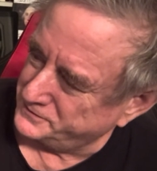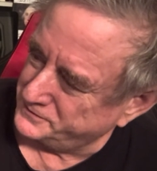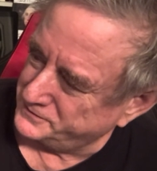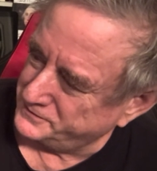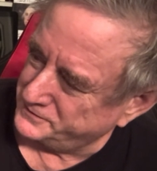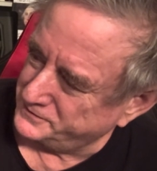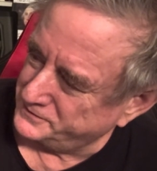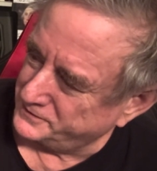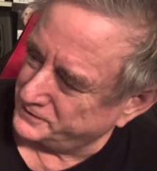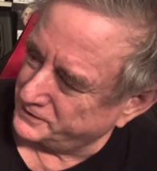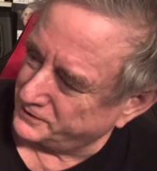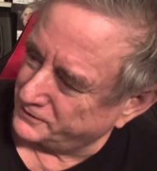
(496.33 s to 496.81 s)

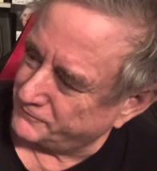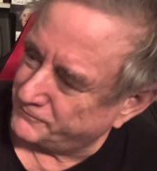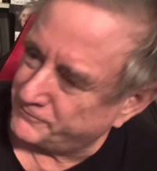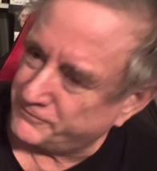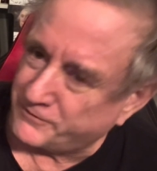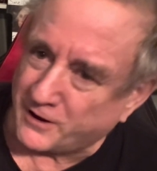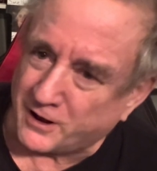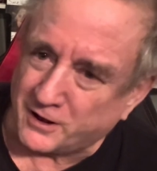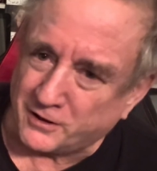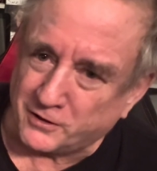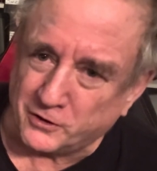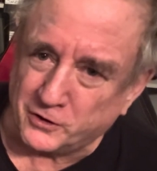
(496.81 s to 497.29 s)
the,
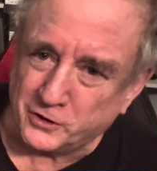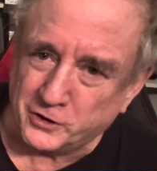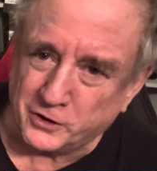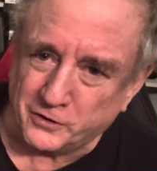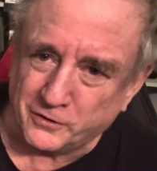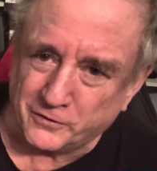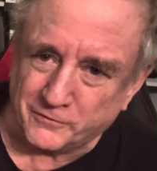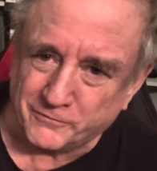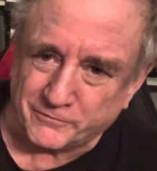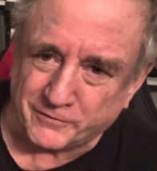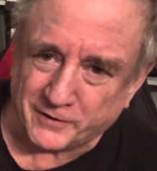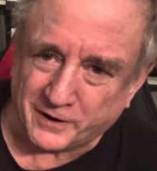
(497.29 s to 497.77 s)
follow
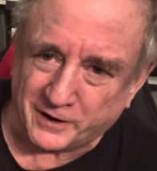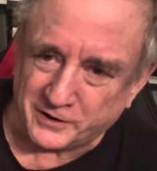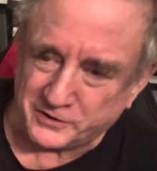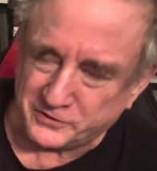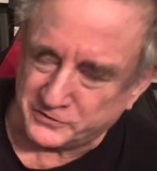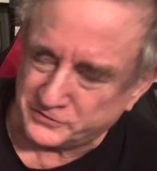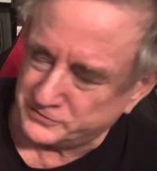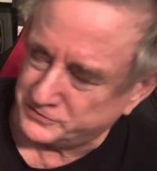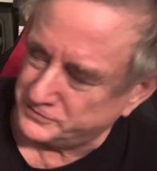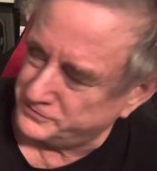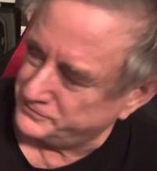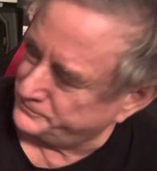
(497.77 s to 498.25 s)
your
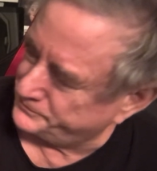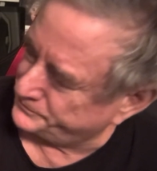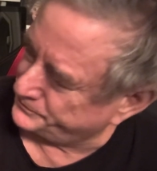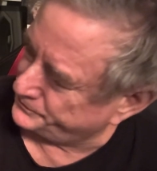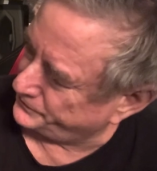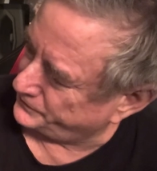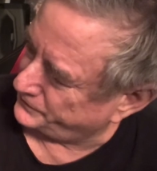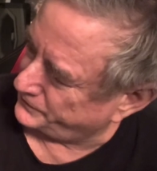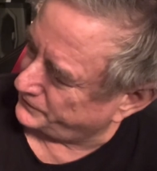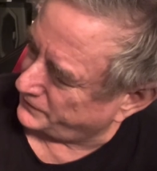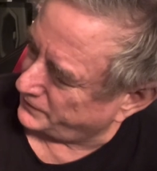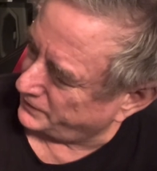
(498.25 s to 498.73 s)
advice.
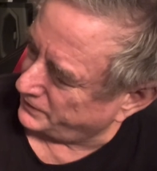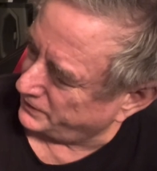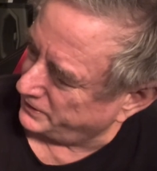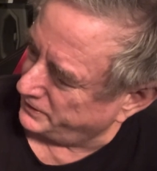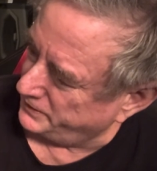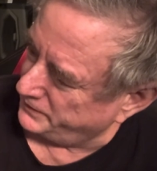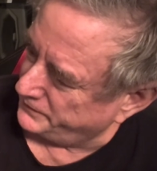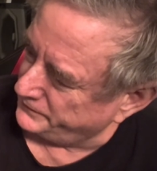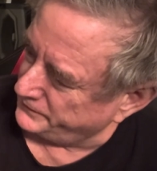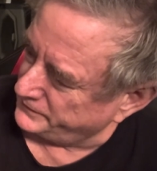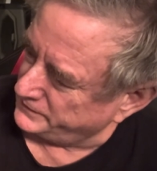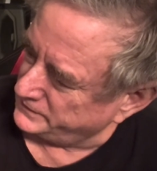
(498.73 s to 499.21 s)

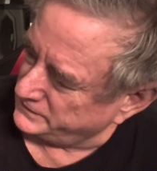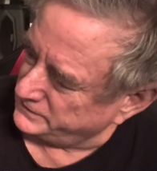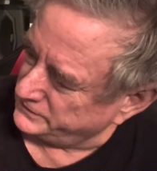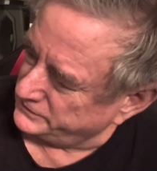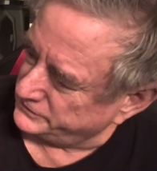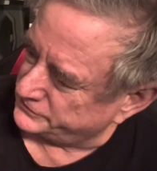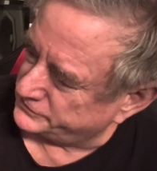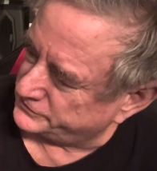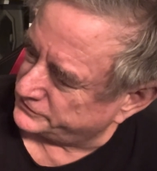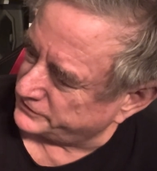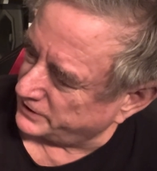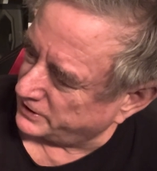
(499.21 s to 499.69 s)

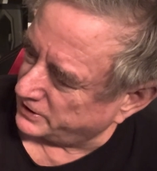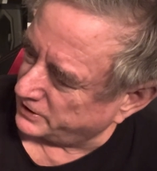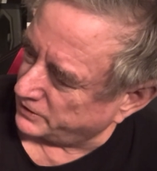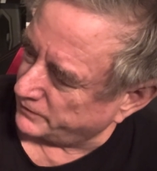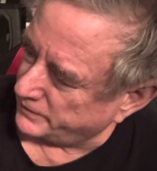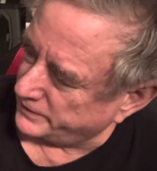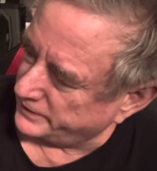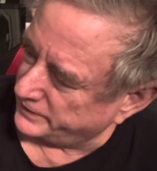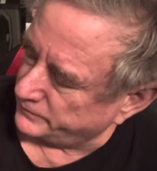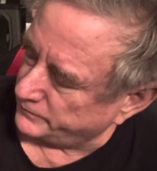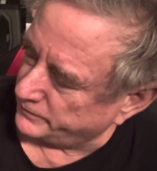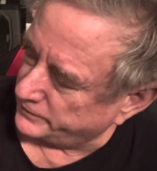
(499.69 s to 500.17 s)
So
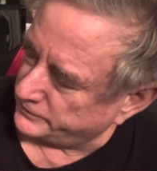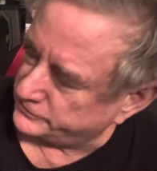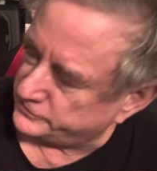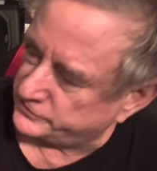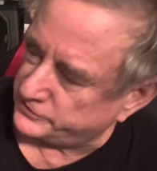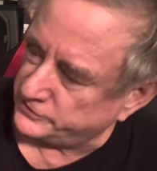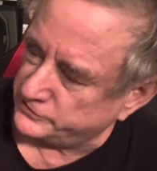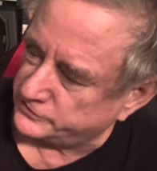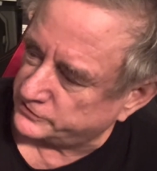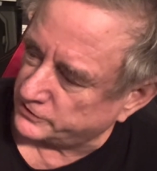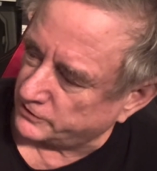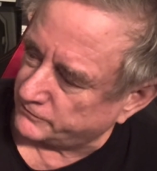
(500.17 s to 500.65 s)
anyway,
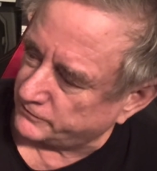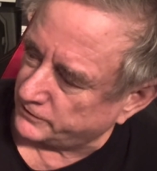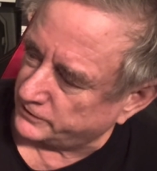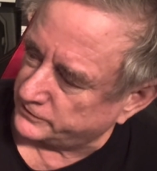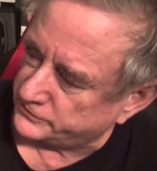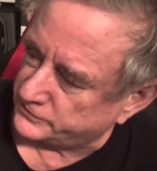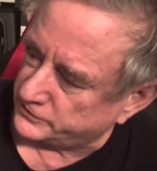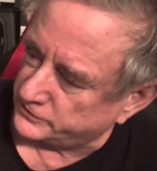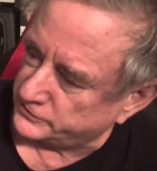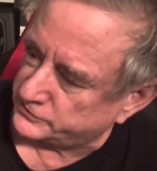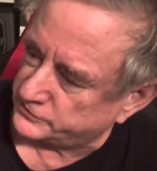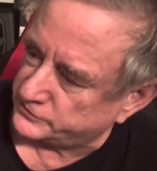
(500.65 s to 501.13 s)
she's over at
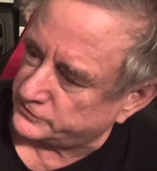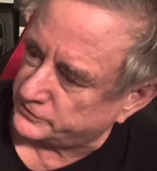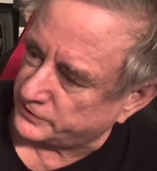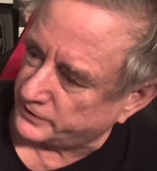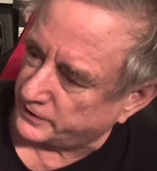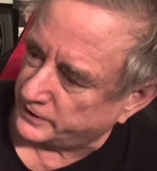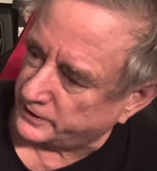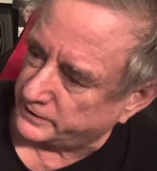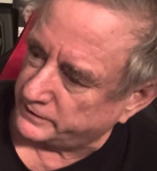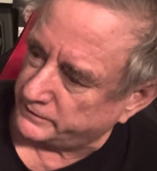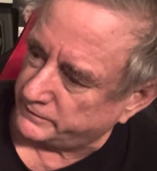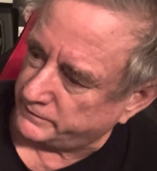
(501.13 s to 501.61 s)
this
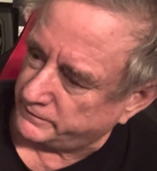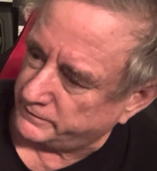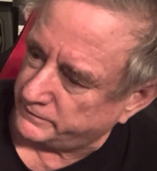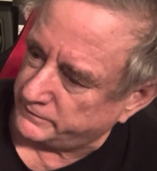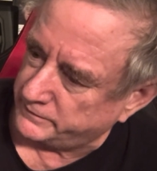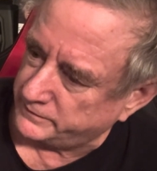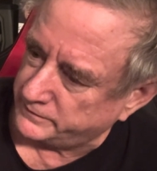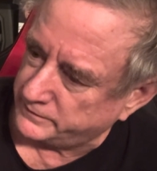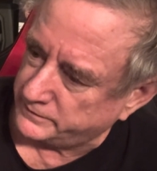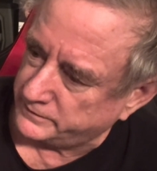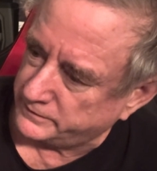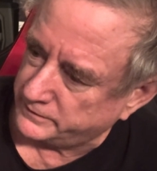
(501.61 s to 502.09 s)
thing,
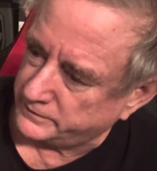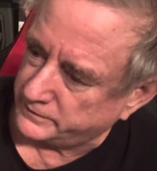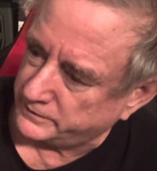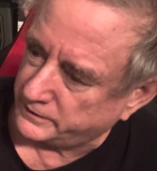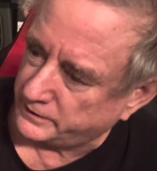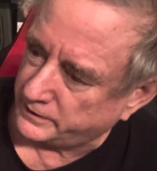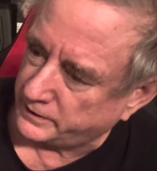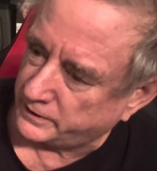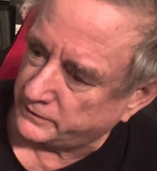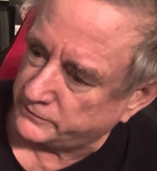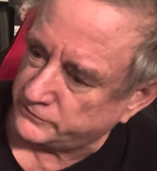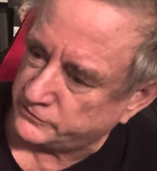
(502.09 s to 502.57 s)

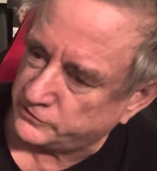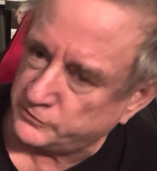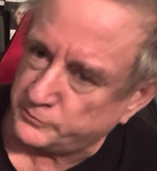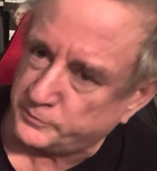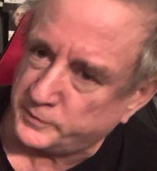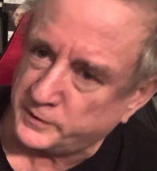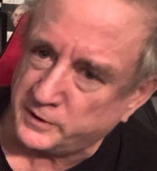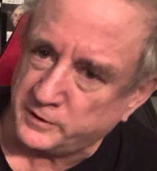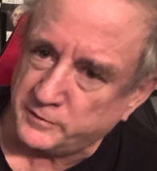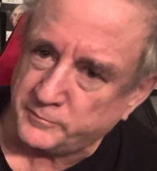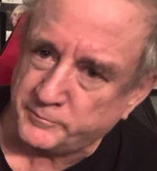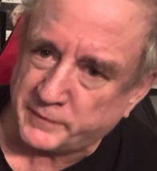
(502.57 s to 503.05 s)
and she's
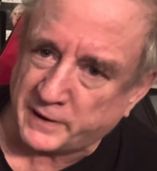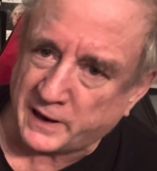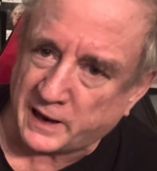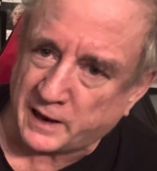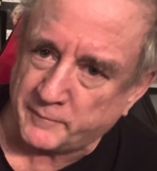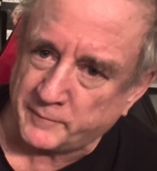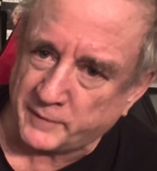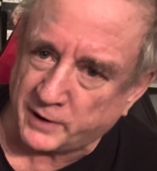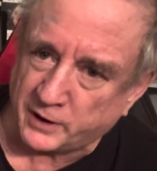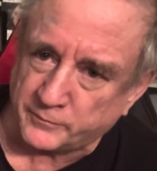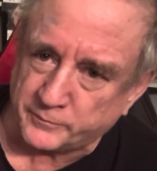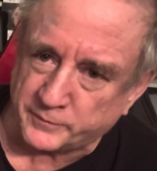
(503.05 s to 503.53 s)
being
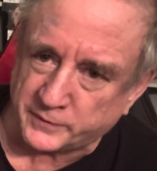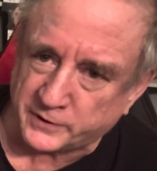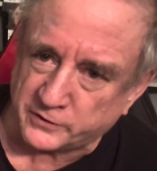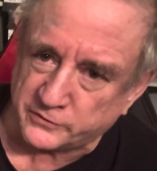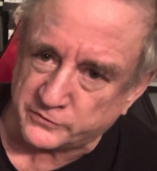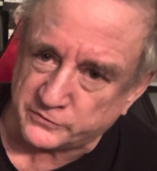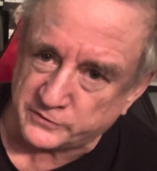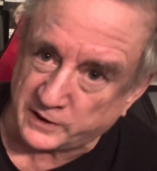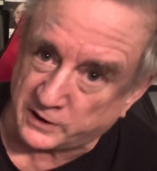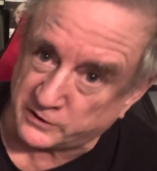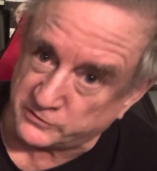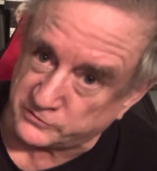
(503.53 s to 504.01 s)
bad-mouthed because
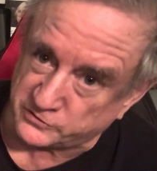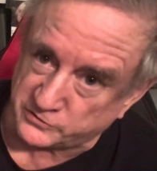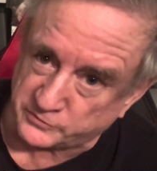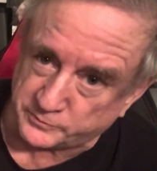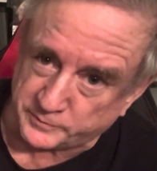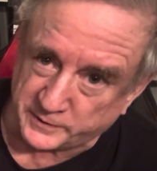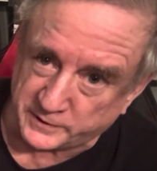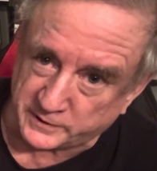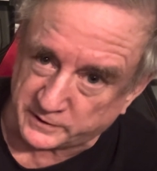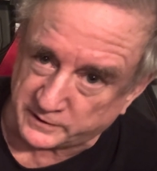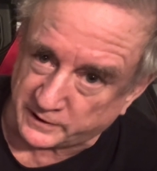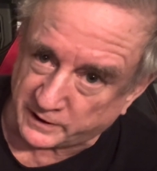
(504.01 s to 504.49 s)
now she's
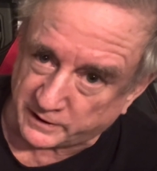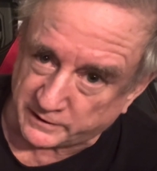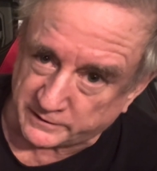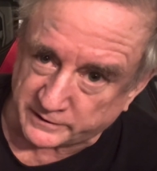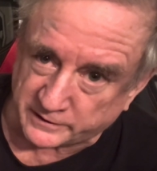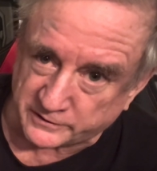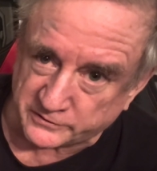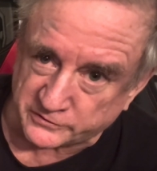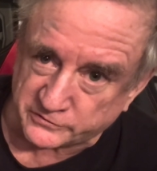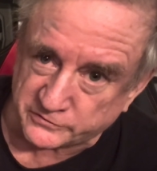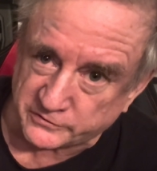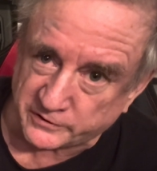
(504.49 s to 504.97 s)
speaking out
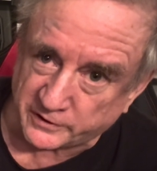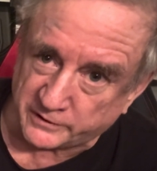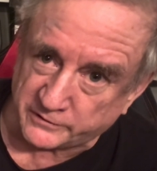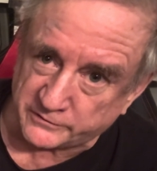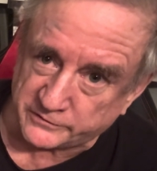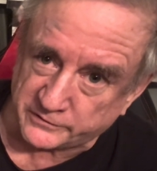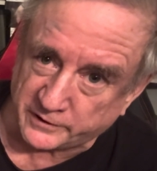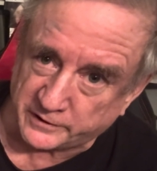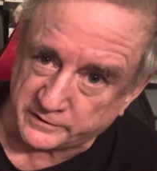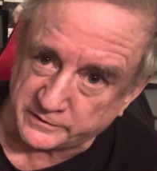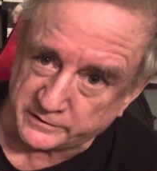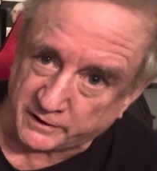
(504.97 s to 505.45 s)
against
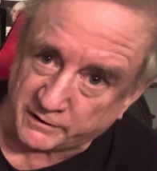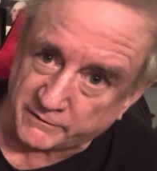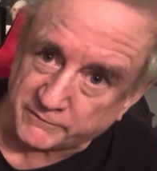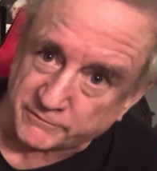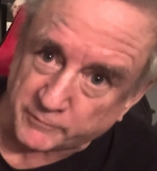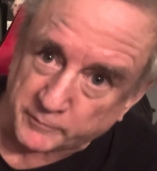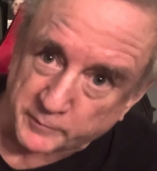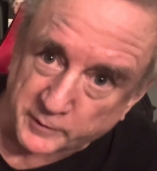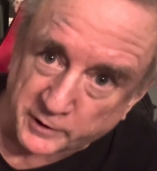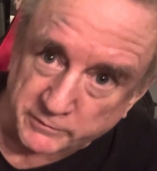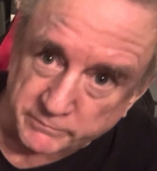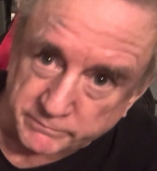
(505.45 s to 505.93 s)
genocide, God
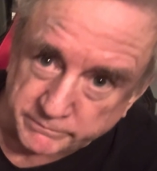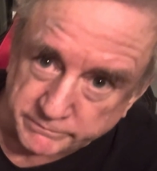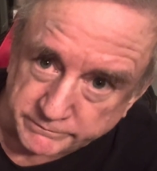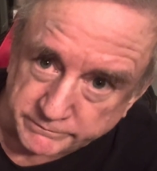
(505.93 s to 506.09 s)
forbid.